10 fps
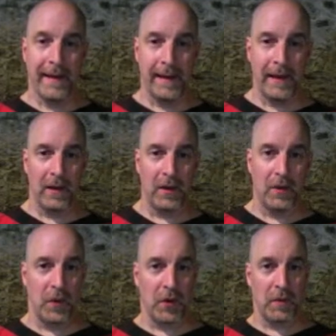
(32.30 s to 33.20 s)

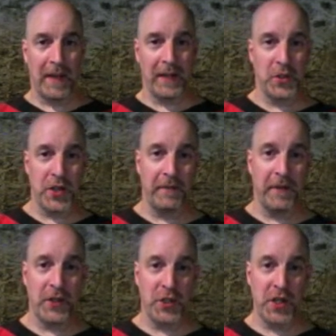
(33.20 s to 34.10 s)
Hello, welcome back to
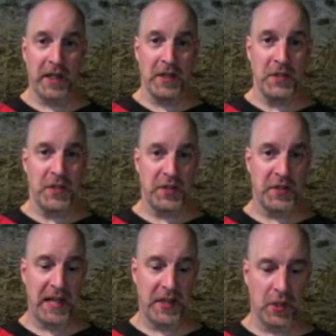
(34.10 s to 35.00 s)
Shaftlands Shenanigans. This
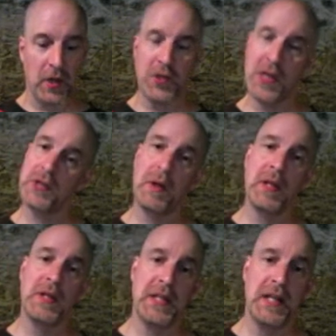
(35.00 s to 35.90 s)
is
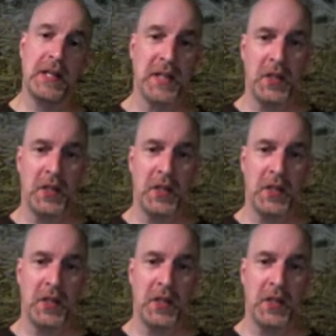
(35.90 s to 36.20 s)
SRJ26, and